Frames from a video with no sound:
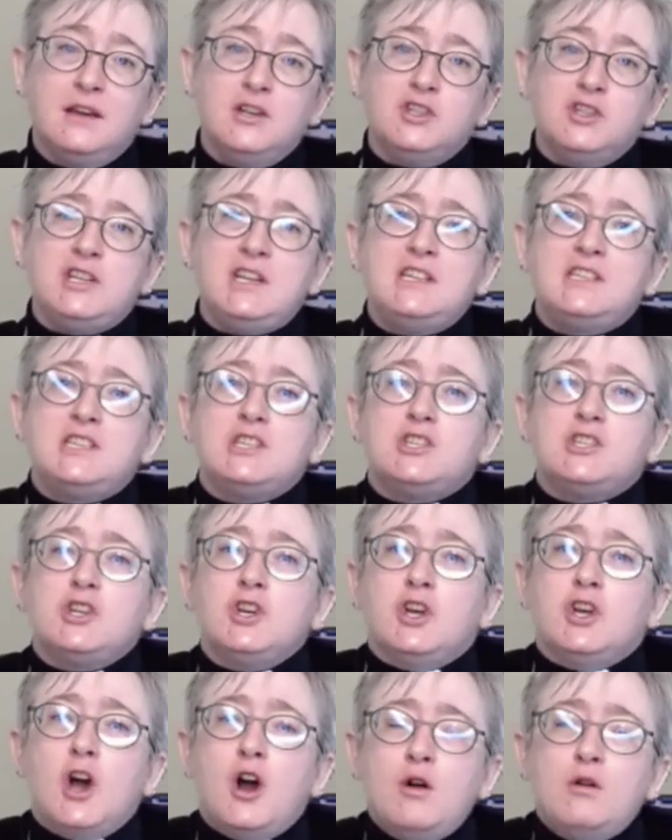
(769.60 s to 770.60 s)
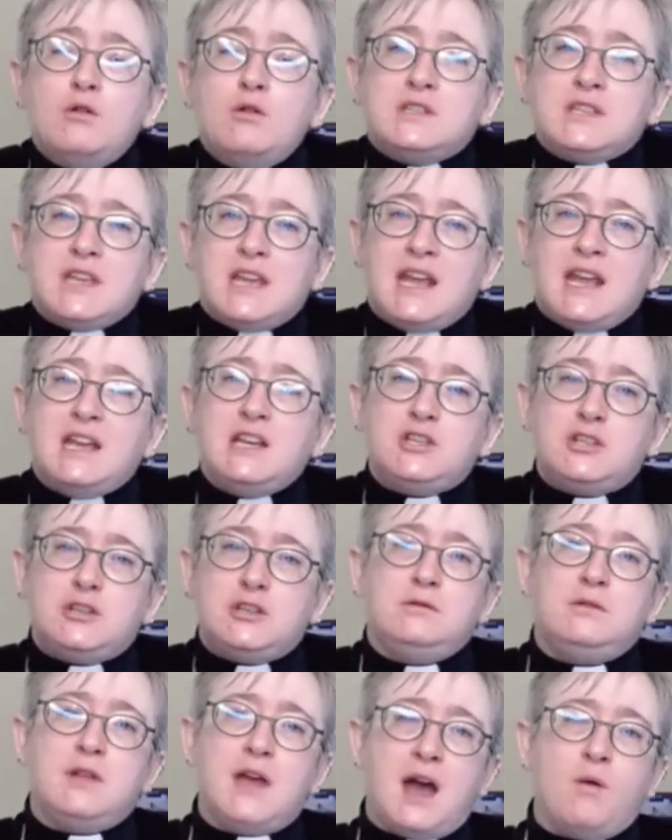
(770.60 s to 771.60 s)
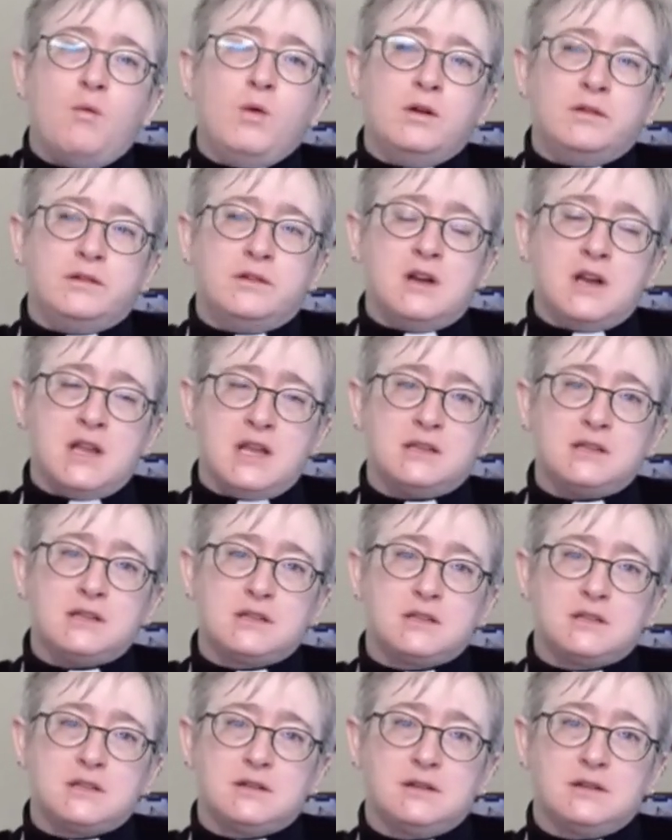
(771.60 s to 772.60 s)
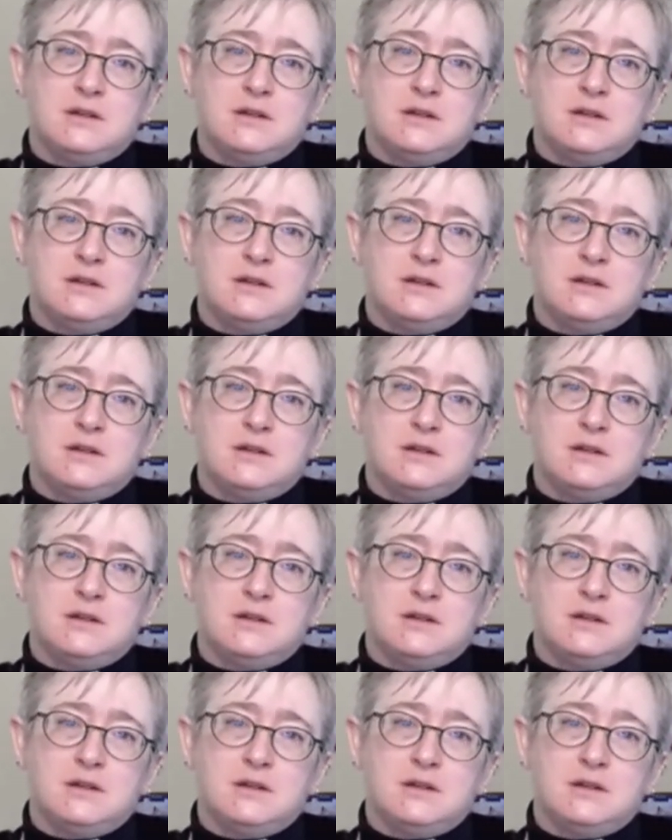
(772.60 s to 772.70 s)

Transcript: Jesus goes into that wilderness